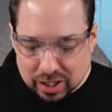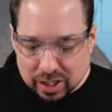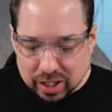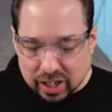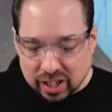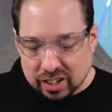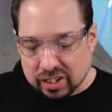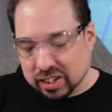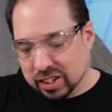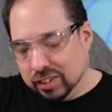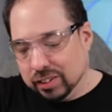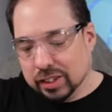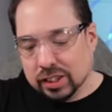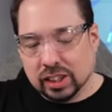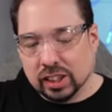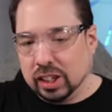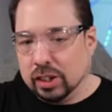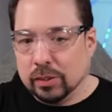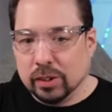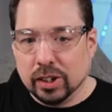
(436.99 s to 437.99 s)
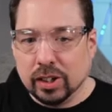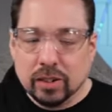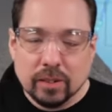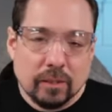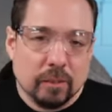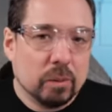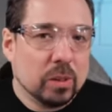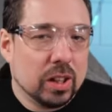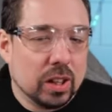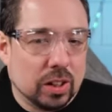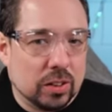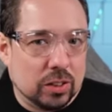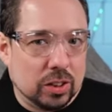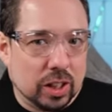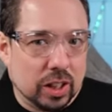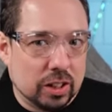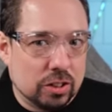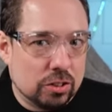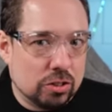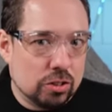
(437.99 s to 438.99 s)
And in theory,
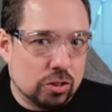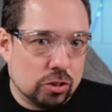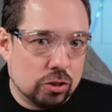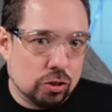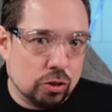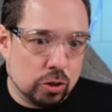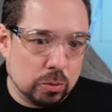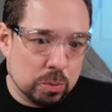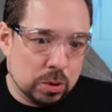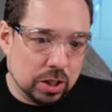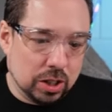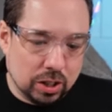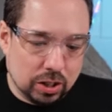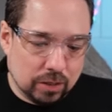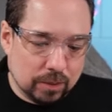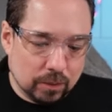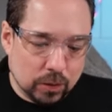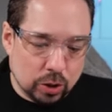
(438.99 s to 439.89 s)
this should be,